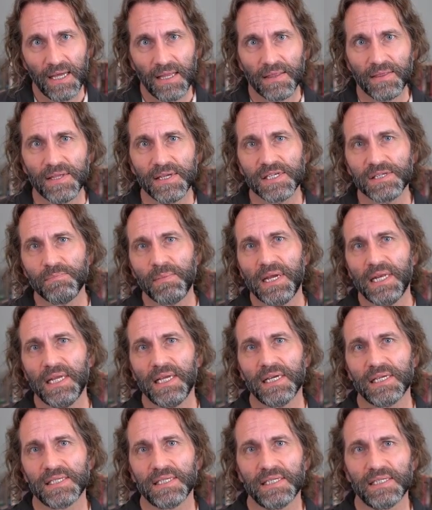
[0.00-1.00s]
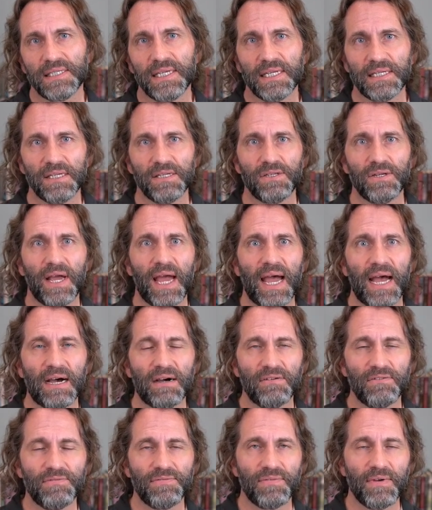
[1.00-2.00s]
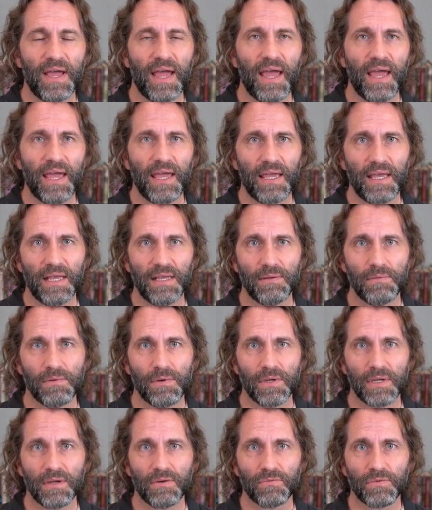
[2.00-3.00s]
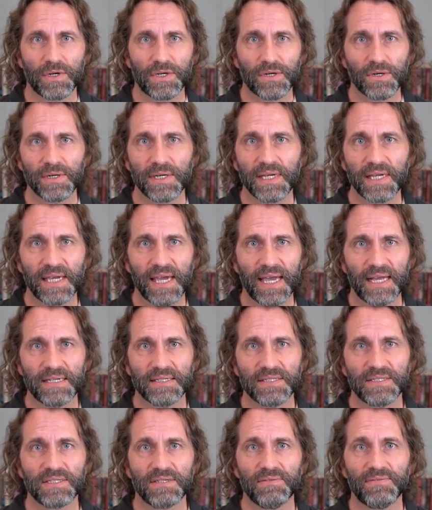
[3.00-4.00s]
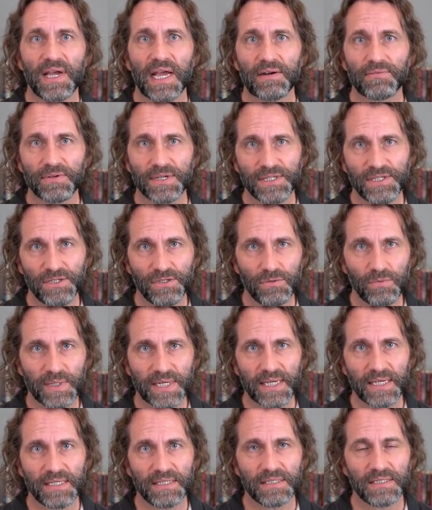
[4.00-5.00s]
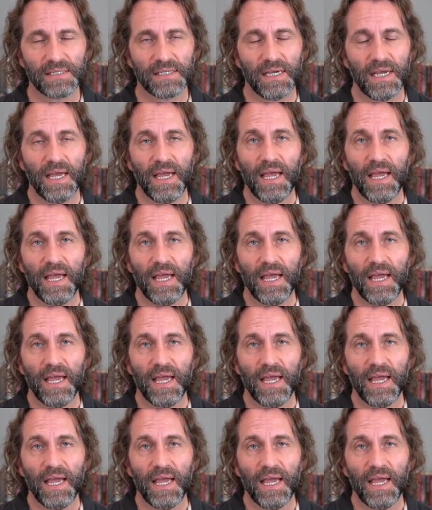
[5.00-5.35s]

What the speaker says: This meeting is intended to have a recurring cadence of every 2 weeks